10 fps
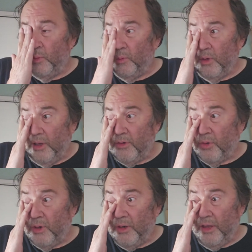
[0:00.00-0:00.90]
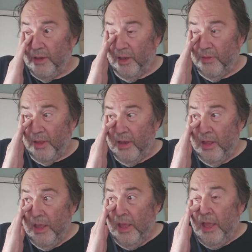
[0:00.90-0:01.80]
I told her I had got that,
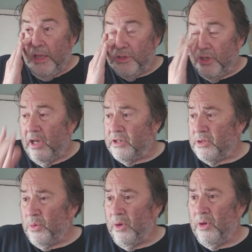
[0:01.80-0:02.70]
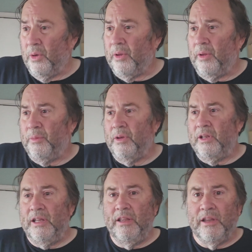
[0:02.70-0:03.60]
and she said, well, you know, I've been
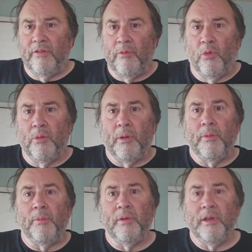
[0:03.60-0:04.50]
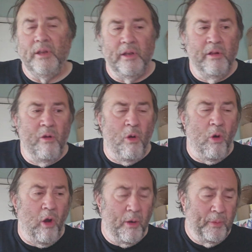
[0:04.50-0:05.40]
eating that every morning, but I've been eating,
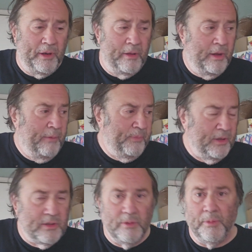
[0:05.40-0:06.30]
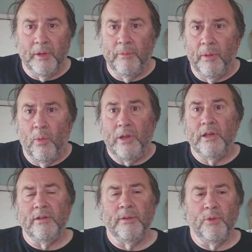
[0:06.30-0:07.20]
but I seemed to be, my weight
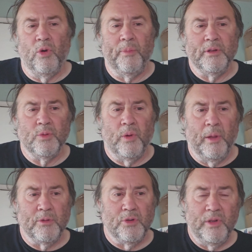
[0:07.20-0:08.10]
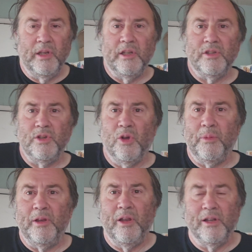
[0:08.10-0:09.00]
didn't seem to go up. And I said, well, how much are you eating? And she told
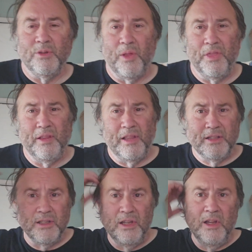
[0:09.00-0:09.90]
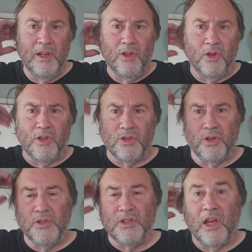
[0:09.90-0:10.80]
me, and so I think that's, look at the
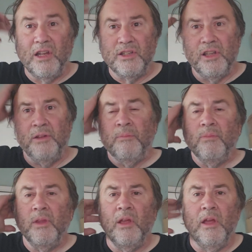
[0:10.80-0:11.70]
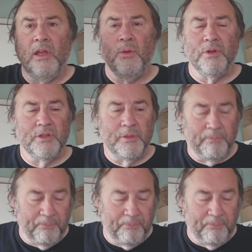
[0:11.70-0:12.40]
serving size, and it was.